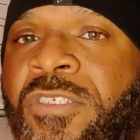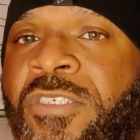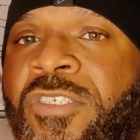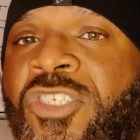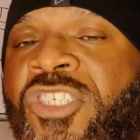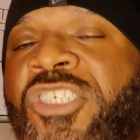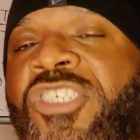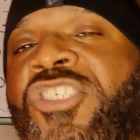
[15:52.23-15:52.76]

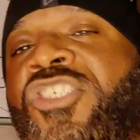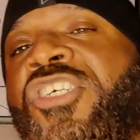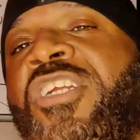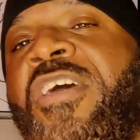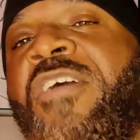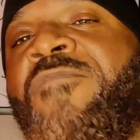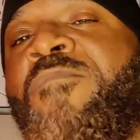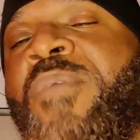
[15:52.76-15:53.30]
she should
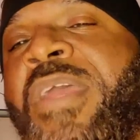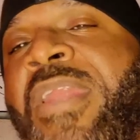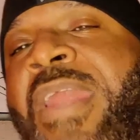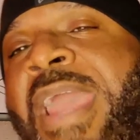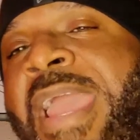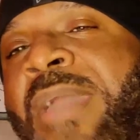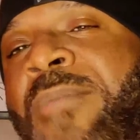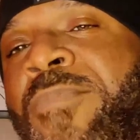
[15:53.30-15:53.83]
have been
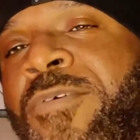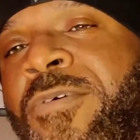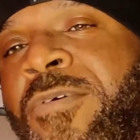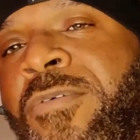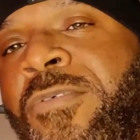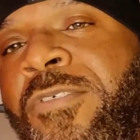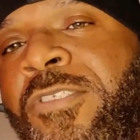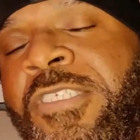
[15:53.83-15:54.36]

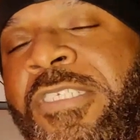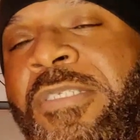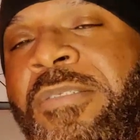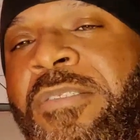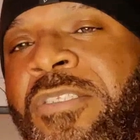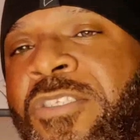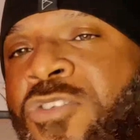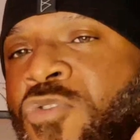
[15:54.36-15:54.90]
able
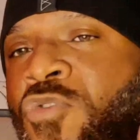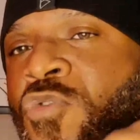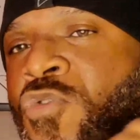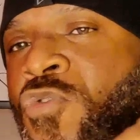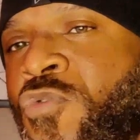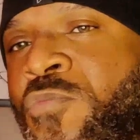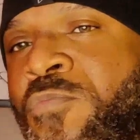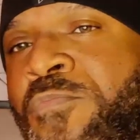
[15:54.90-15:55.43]

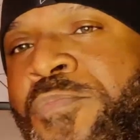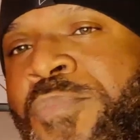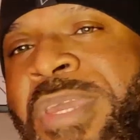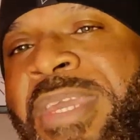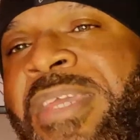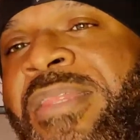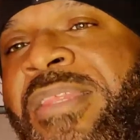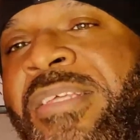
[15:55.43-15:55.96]
to
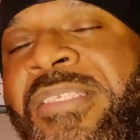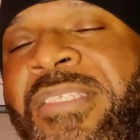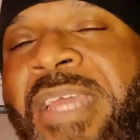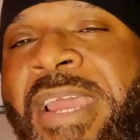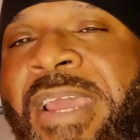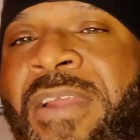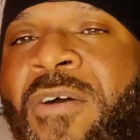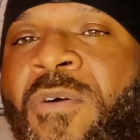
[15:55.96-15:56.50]
be the
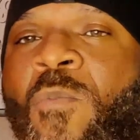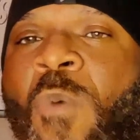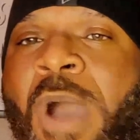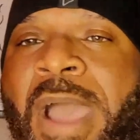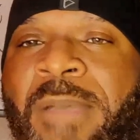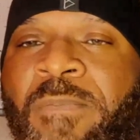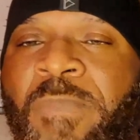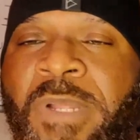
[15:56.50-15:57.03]
stay-at-home
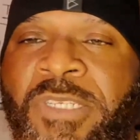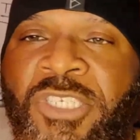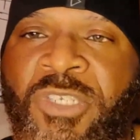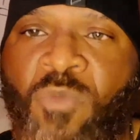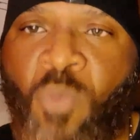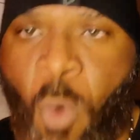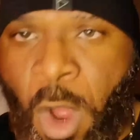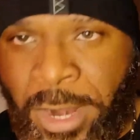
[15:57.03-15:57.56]
wife that she
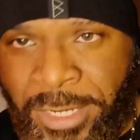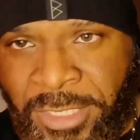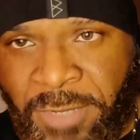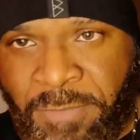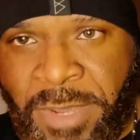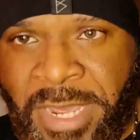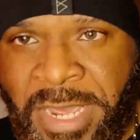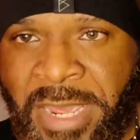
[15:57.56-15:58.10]
wanted to
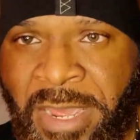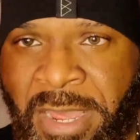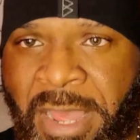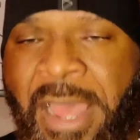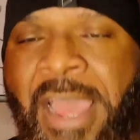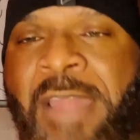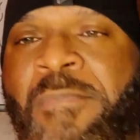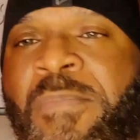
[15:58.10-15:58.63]
be
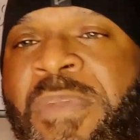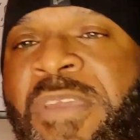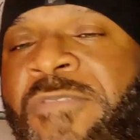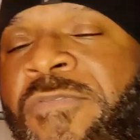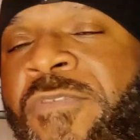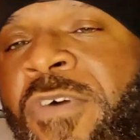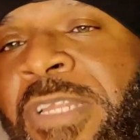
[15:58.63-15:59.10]
and be fully